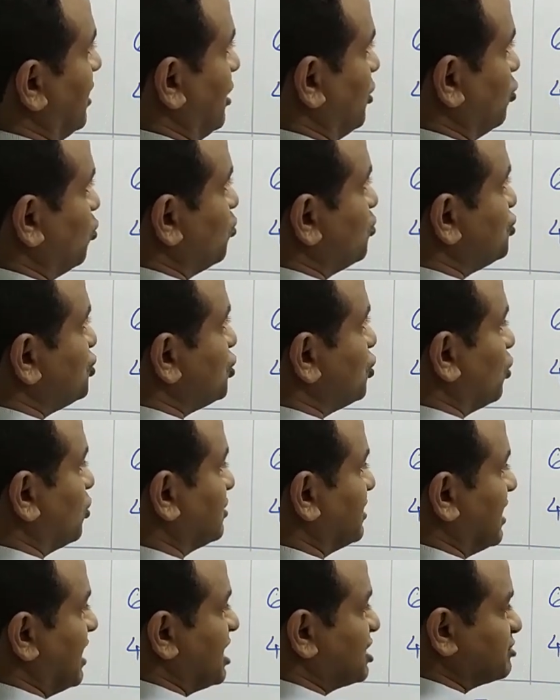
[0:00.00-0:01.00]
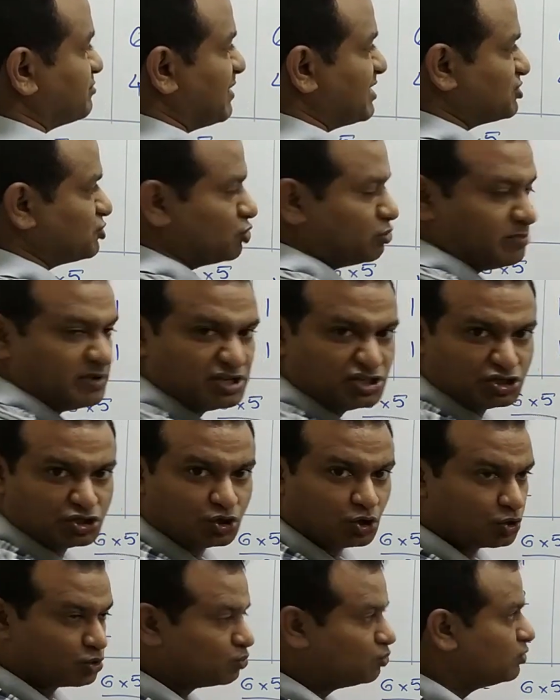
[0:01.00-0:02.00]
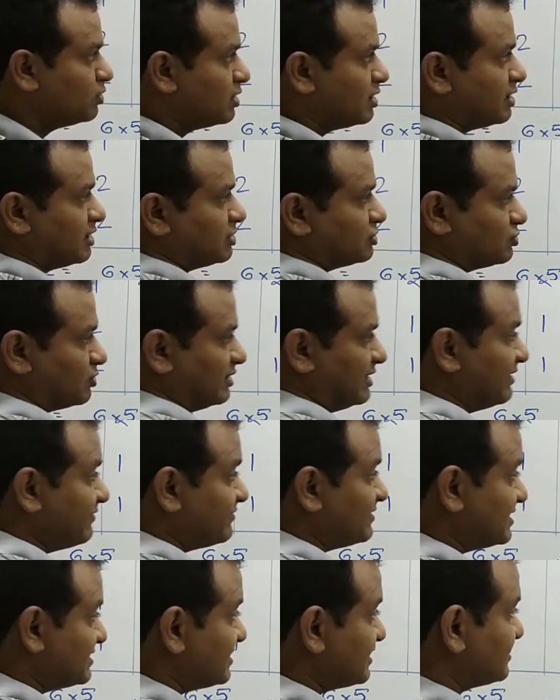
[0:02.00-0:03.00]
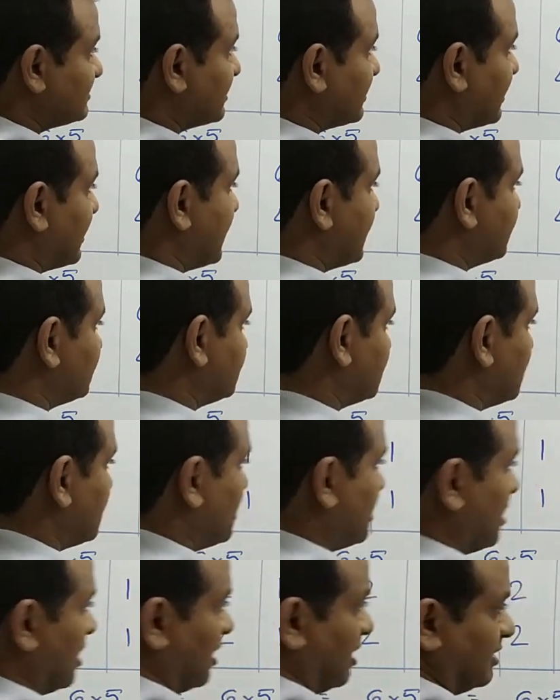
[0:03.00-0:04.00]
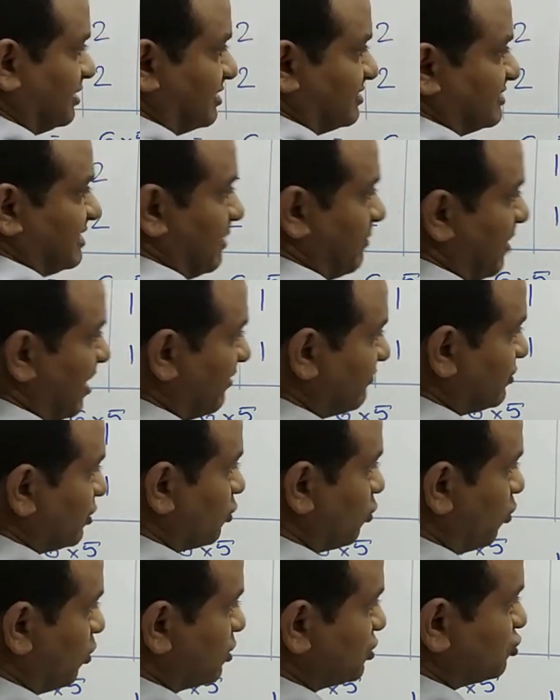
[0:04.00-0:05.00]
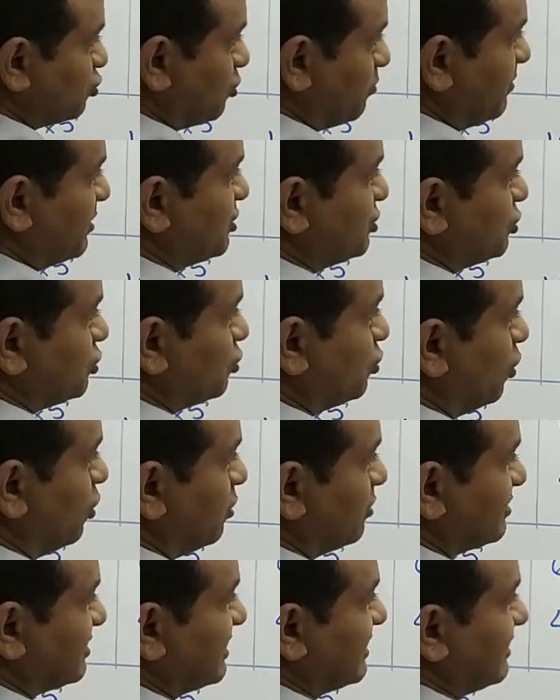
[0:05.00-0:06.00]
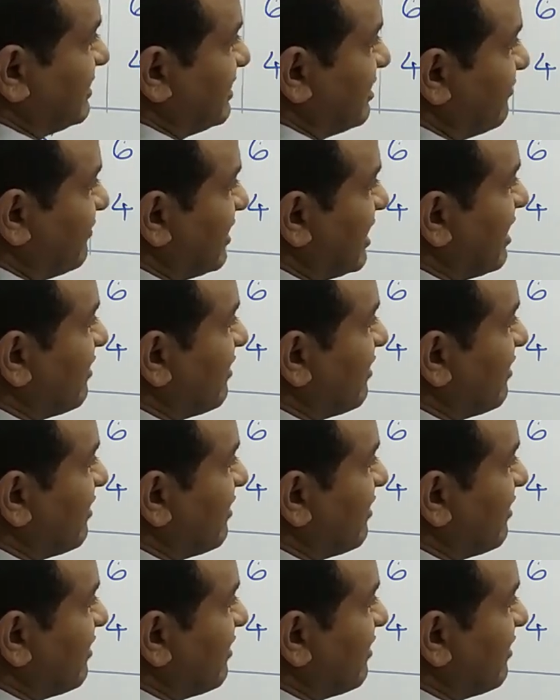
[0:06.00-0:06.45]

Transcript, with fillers: uh, 2, 0. The last match should be 0, 2. So, if this is the case, uh, the sum of the goal should be 0, given